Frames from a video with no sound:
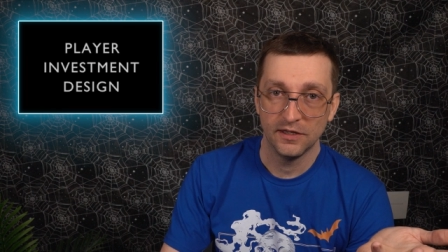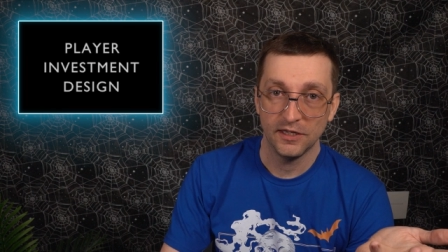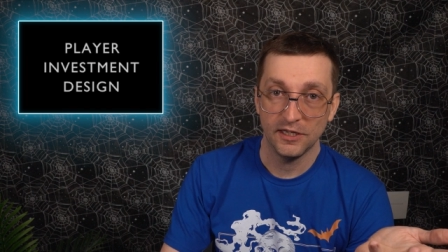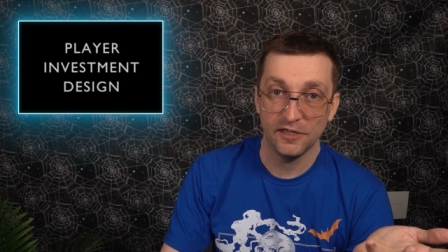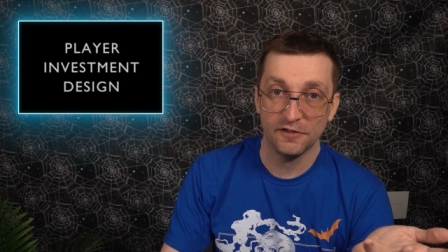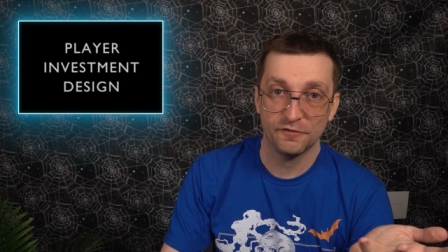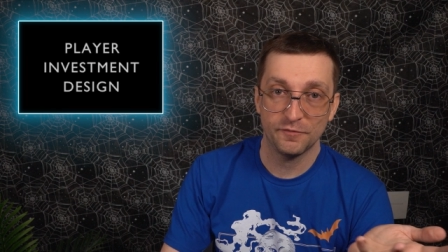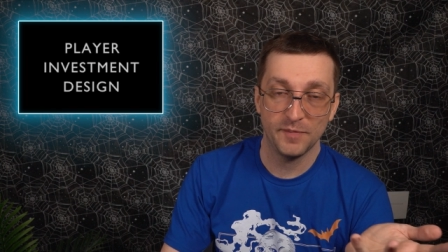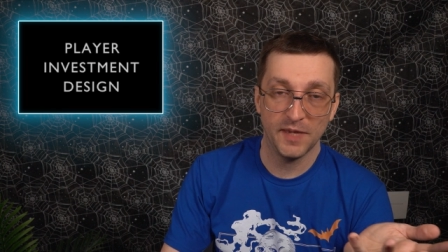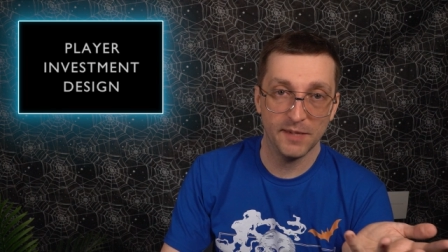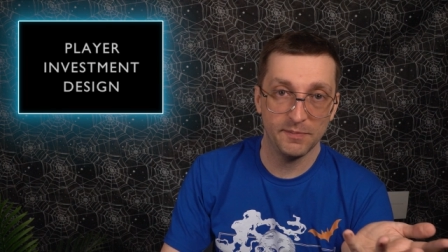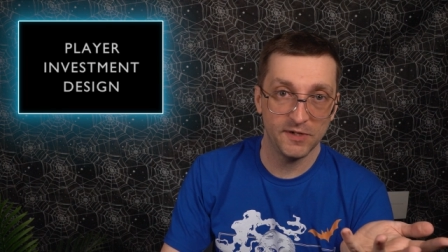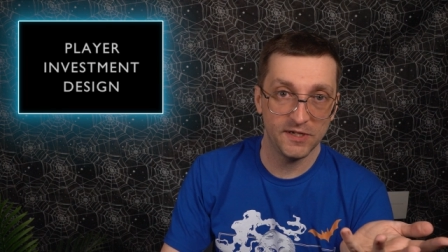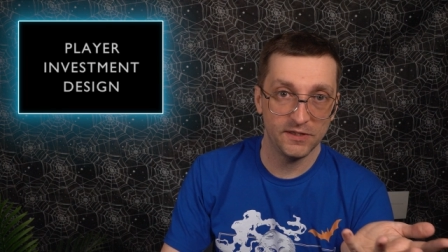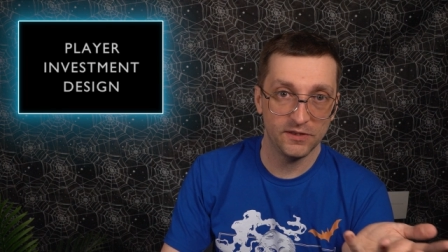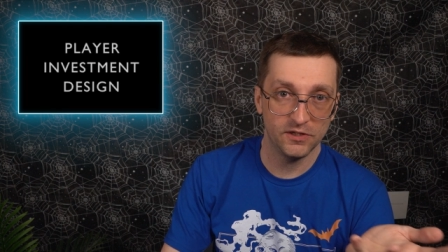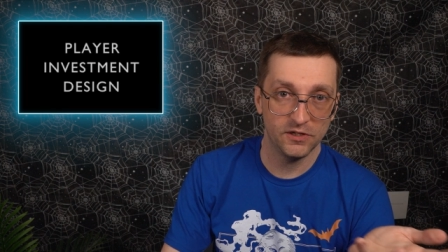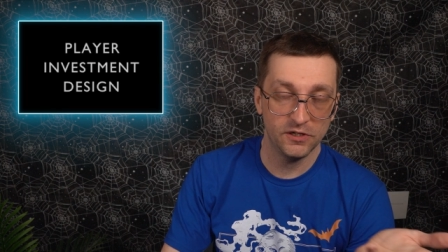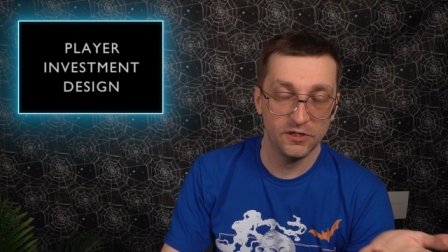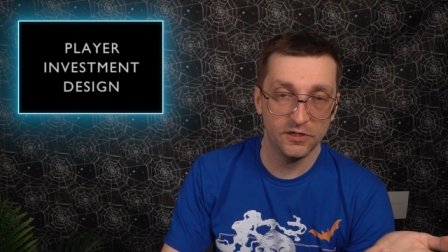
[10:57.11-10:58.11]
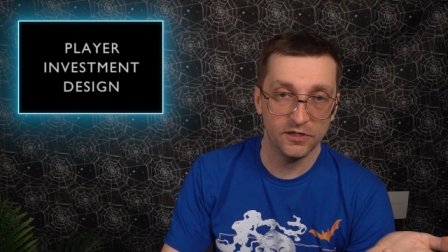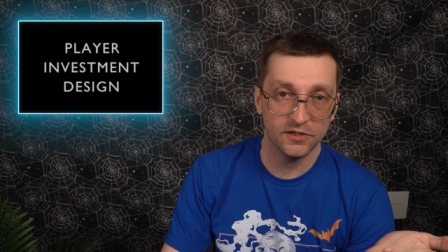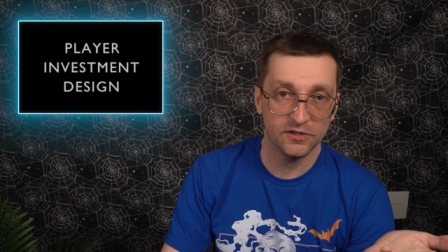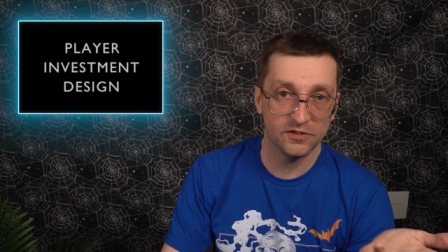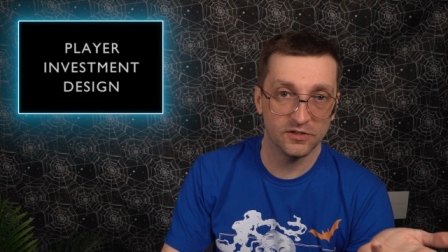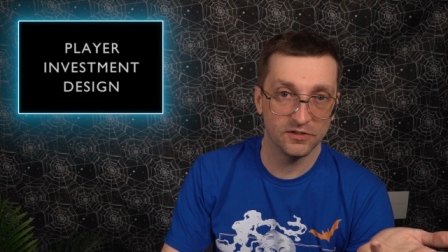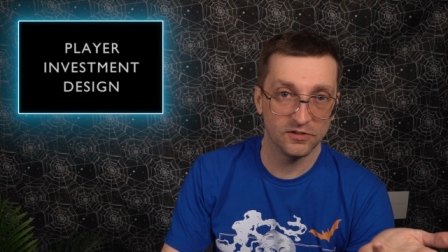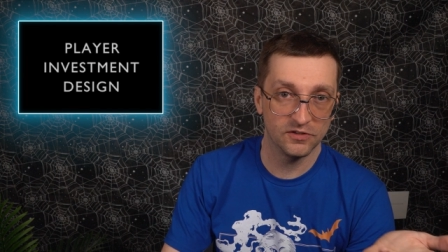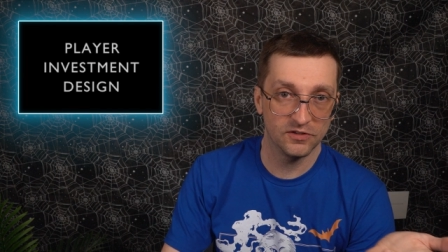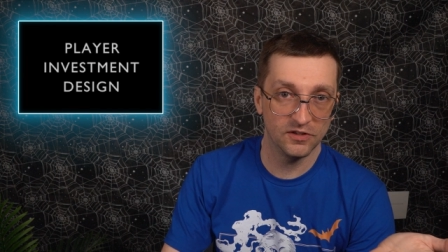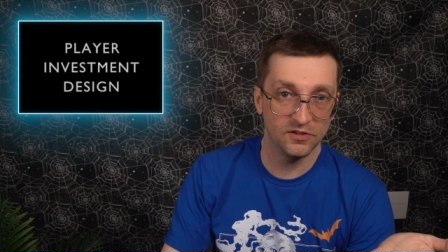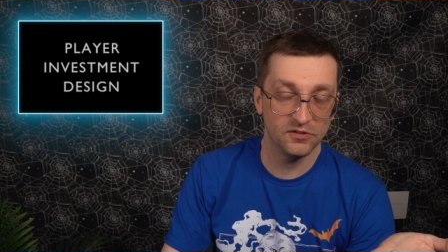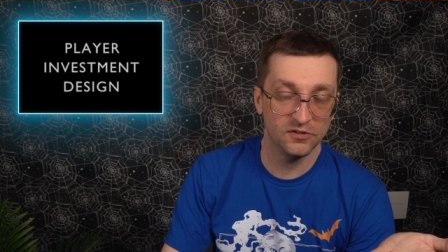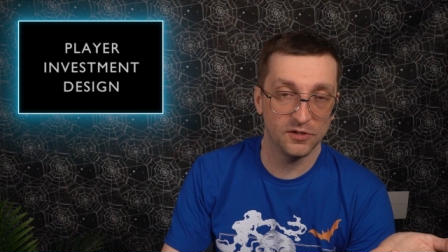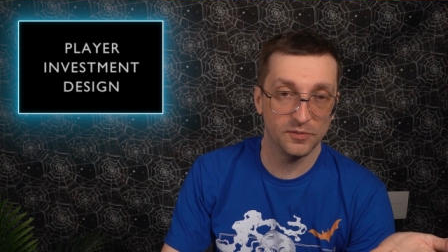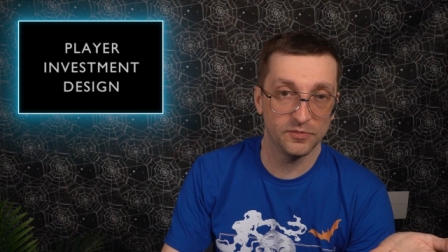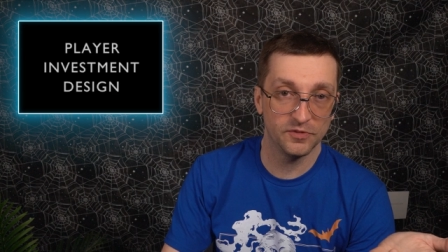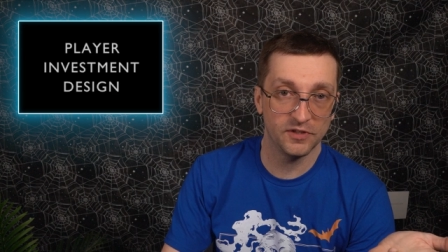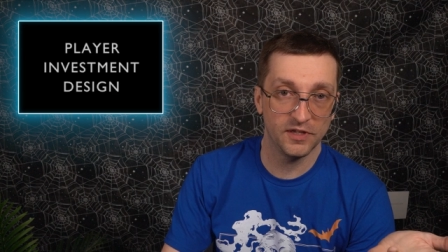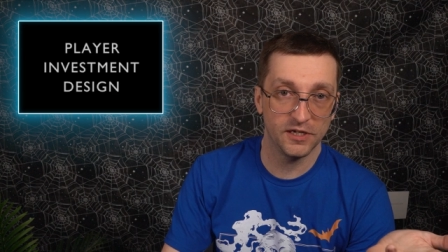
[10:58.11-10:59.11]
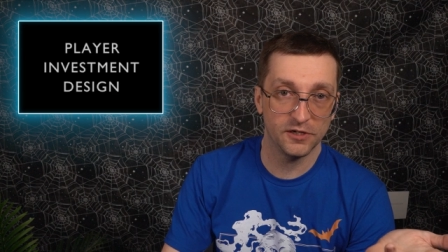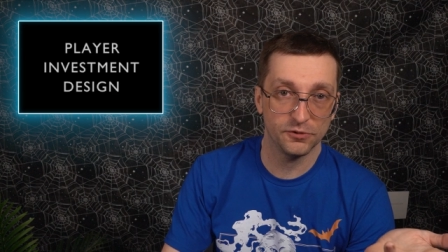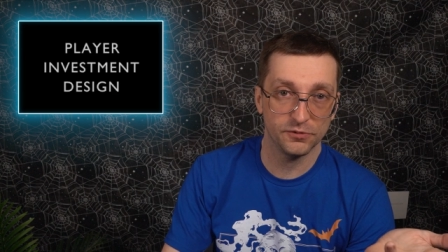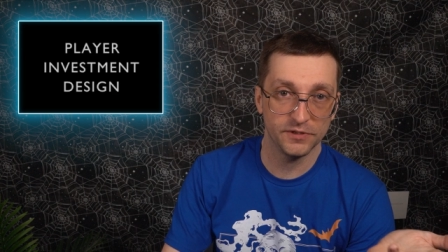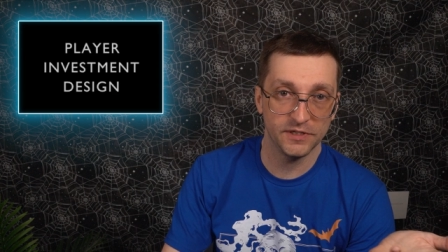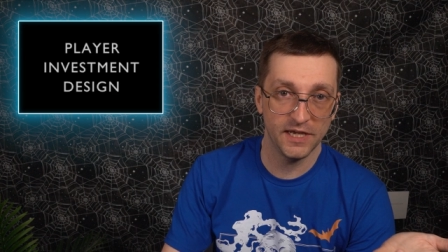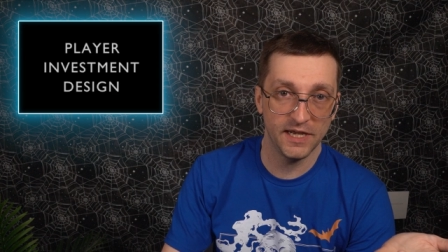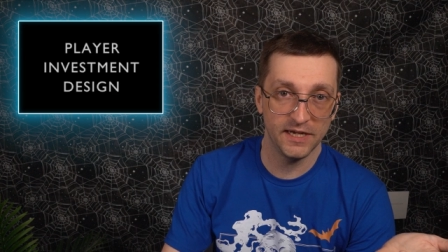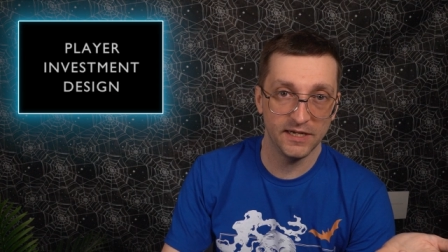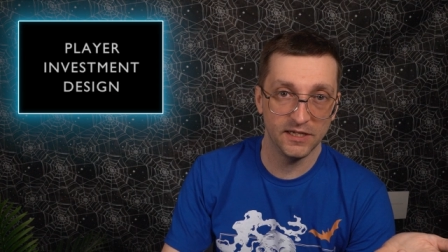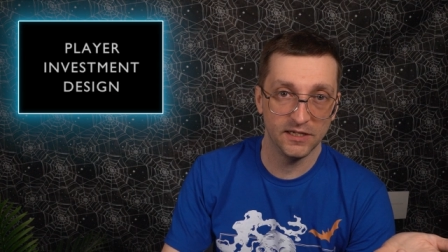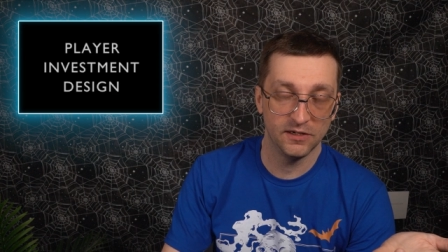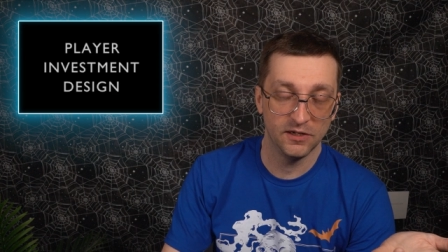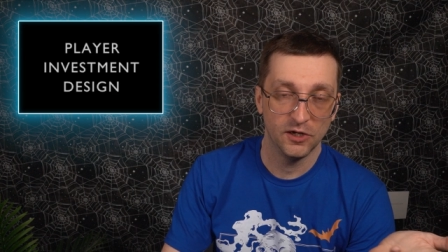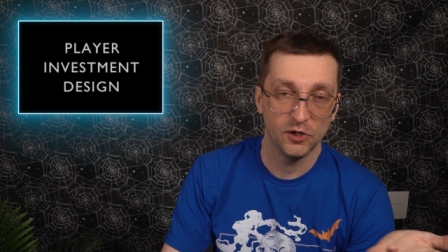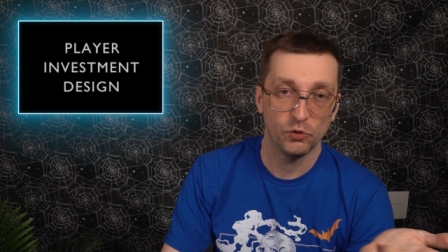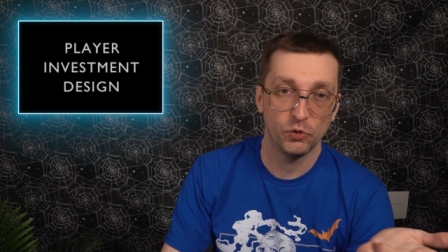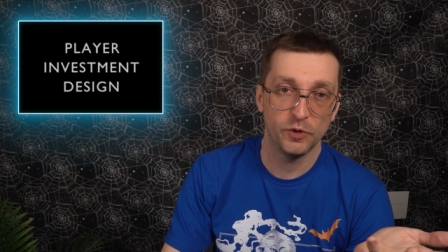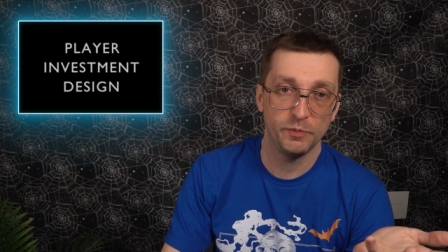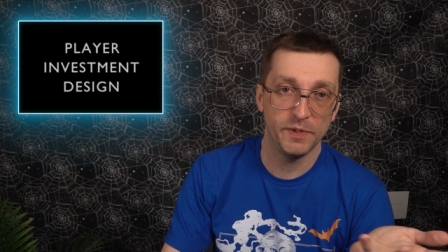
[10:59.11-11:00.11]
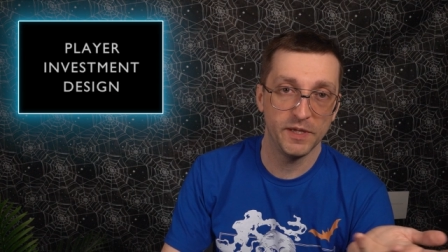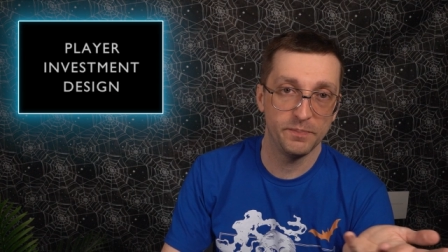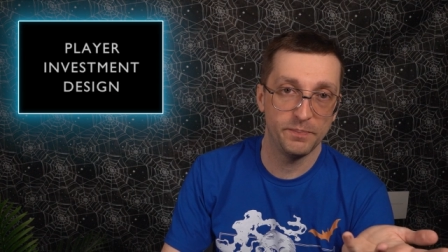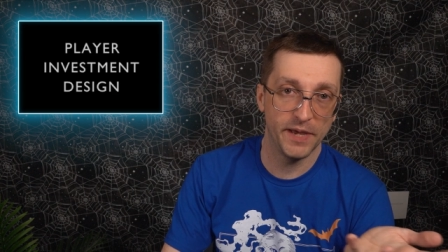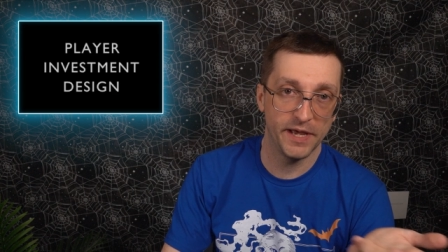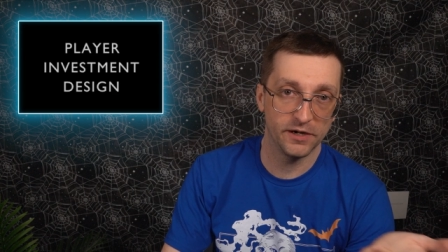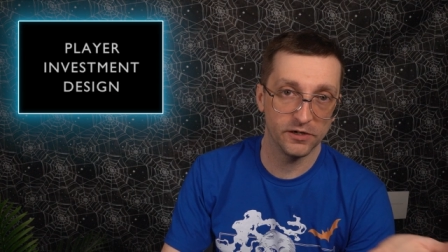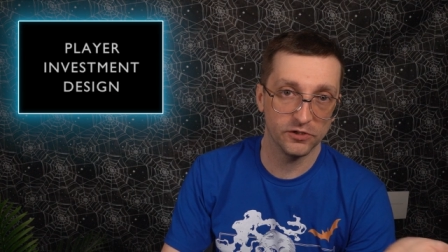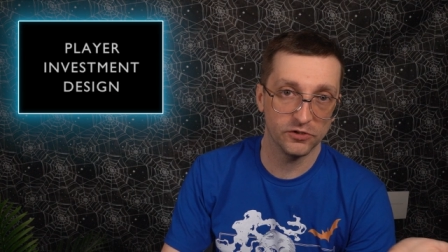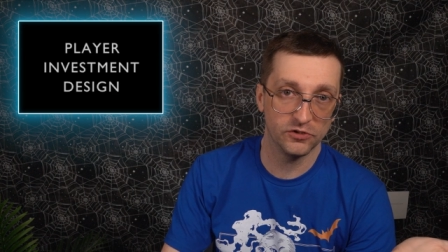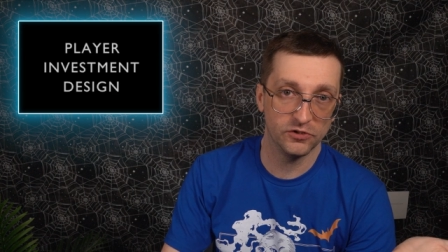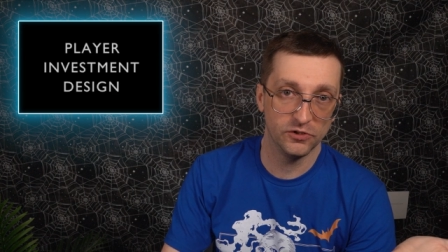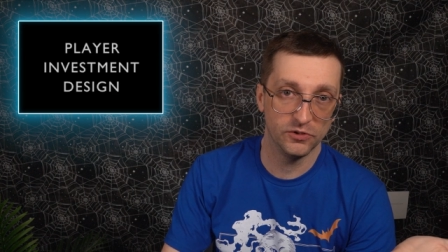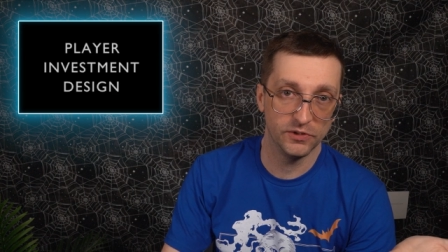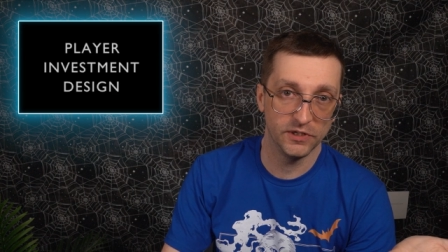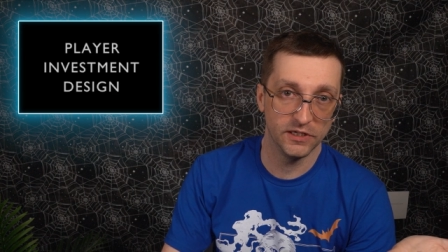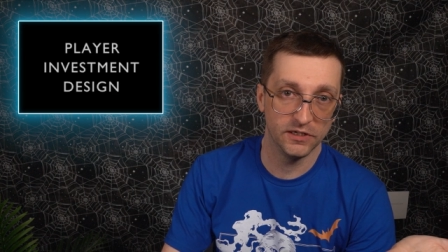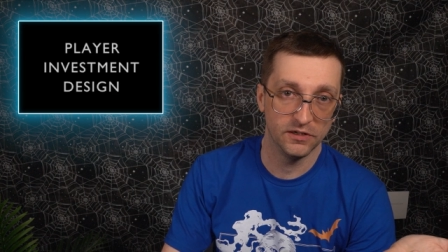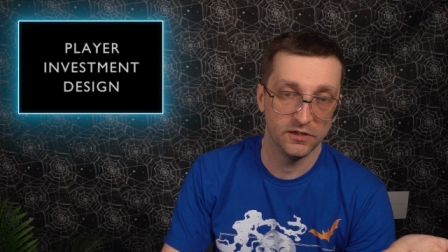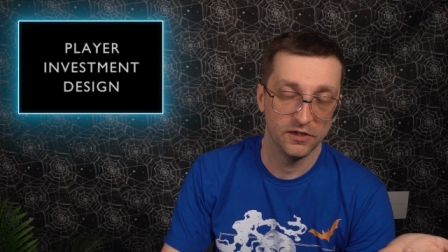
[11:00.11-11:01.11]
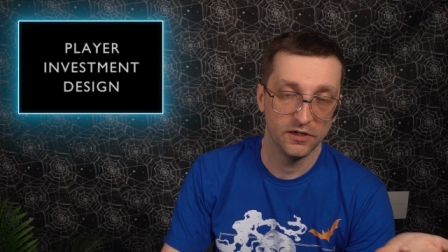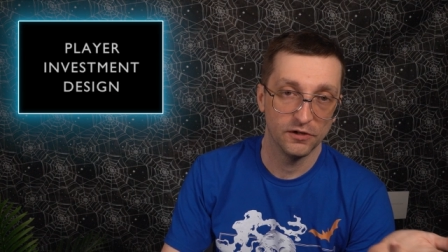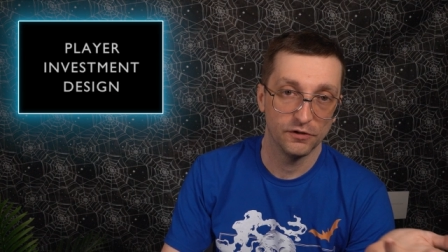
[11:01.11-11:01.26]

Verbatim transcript: if maybe the hooks and systems they created would be better suited